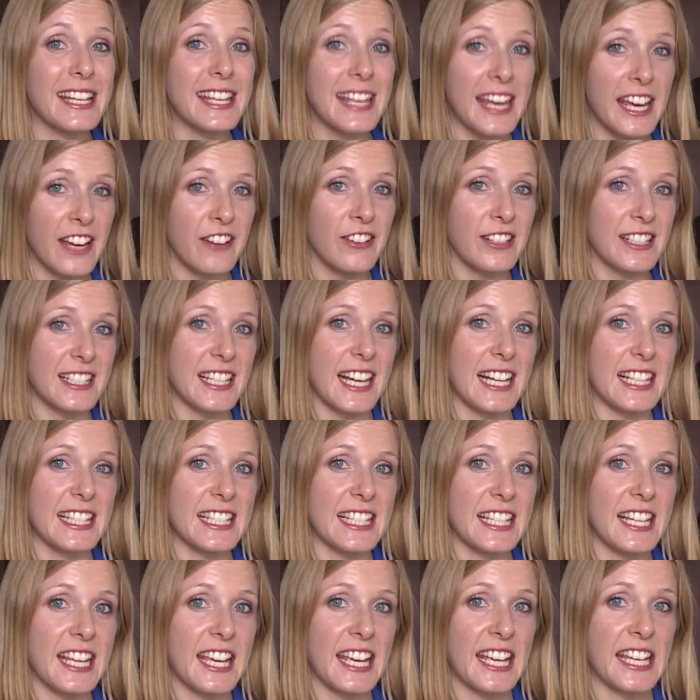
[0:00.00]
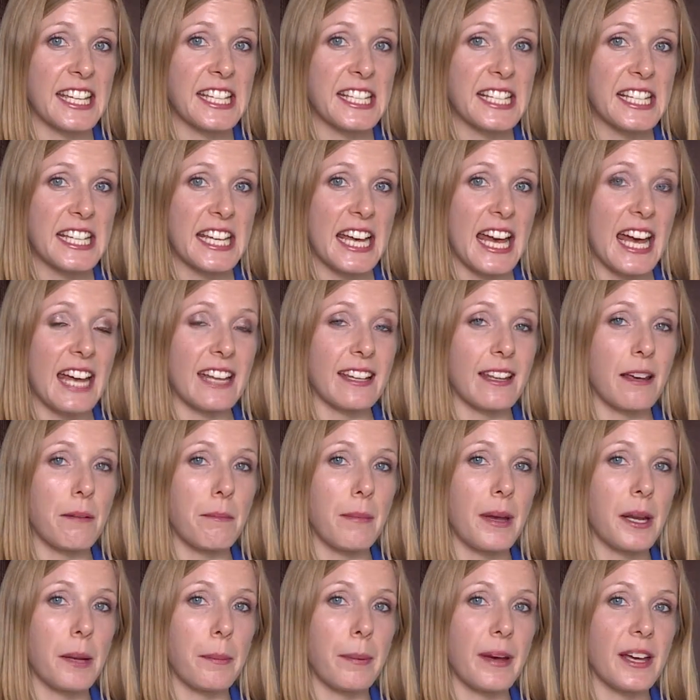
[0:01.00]
a year in Tanzania, and yet
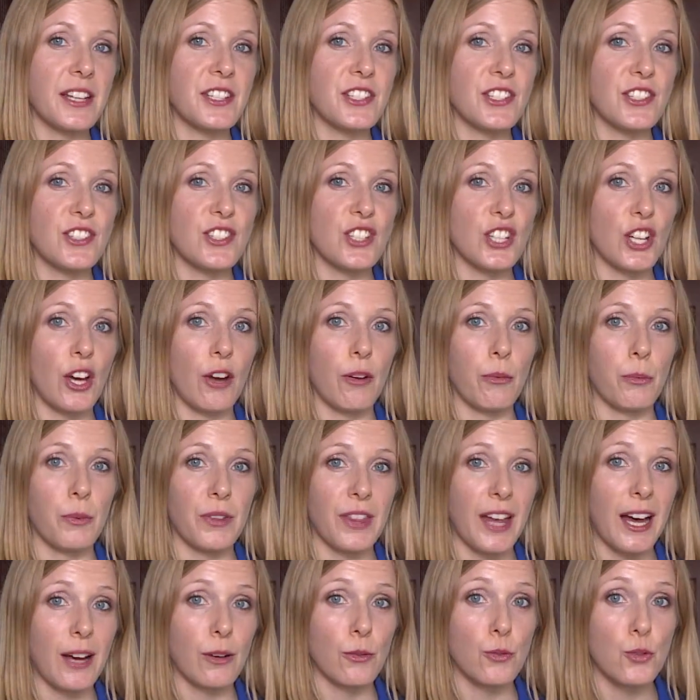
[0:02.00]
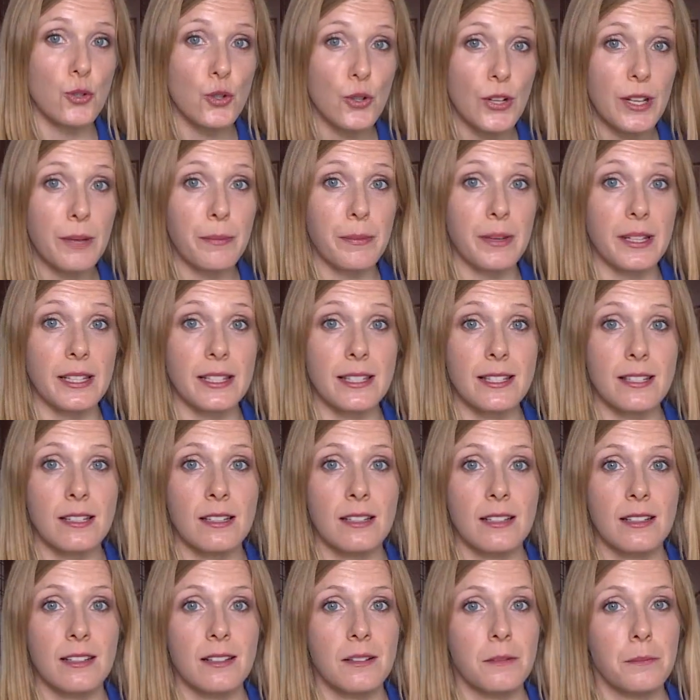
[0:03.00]
many patients are going without treatment
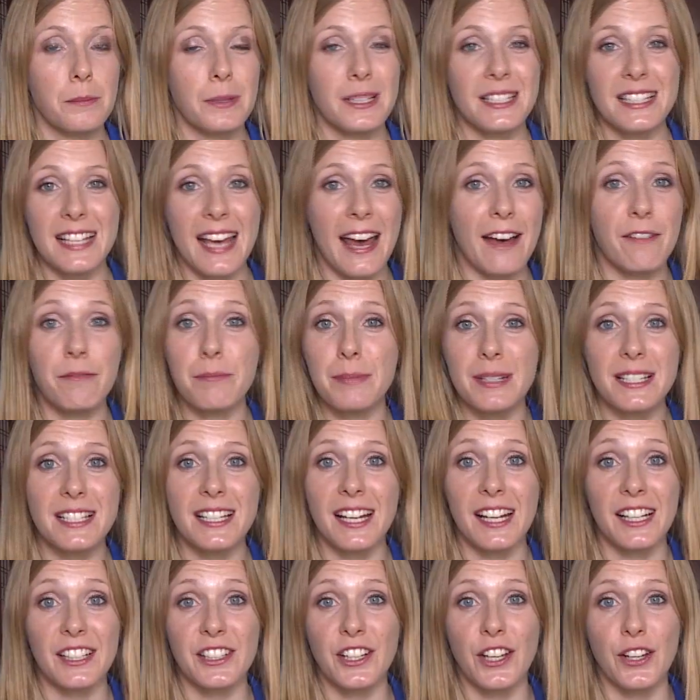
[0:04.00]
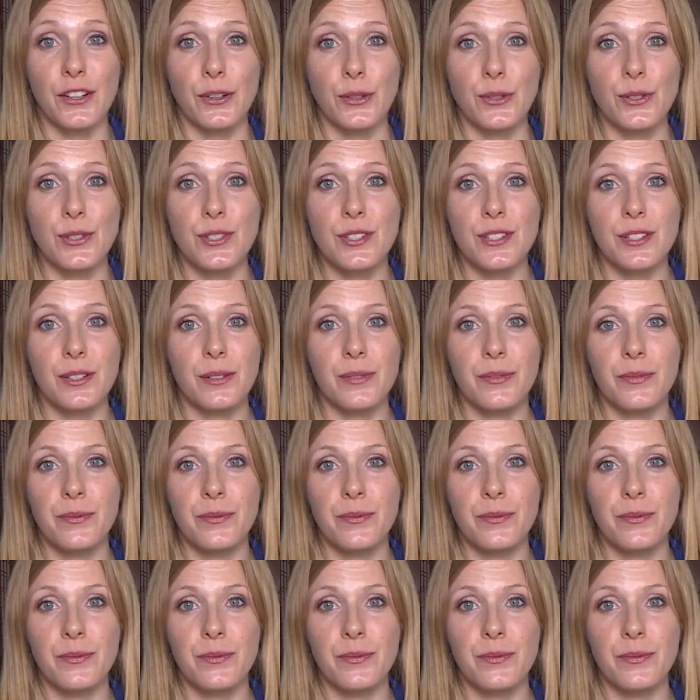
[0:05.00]
because they haven't been diagnosed.